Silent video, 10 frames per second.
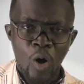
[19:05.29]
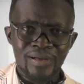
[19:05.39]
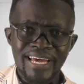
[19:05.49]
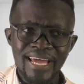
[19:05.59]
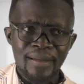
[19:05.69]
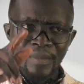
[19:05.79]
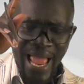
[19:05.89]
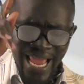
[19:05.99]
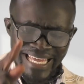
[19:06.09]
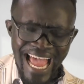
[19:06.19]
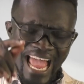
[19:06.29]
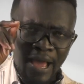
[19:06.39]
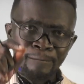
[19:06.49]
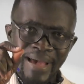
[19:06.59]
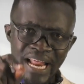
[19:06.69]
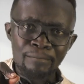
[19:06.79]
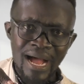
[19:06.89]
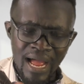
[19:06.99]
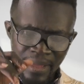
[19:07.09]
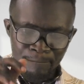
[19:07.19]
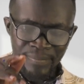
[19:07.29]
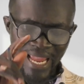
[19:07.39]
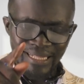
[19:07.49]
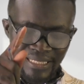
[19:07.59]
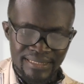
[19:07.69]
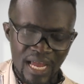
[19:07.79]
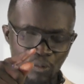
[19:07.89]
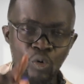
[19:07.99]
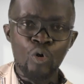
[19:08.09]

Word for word: Okay, I am a man be at the cell.